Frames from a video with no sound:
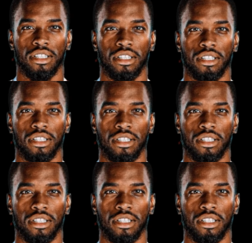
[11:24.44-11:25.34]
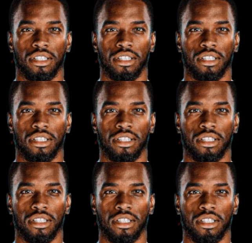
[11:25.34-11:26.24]

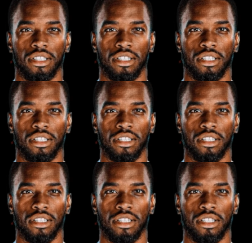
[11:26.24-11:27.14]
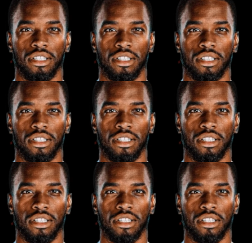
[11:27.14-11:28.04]

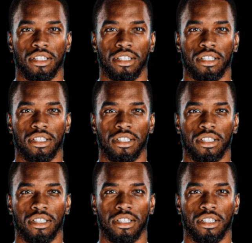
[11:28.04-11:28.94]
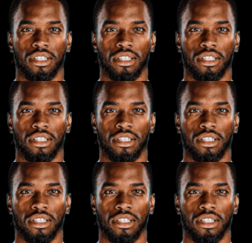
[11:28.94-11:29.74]
[no speech]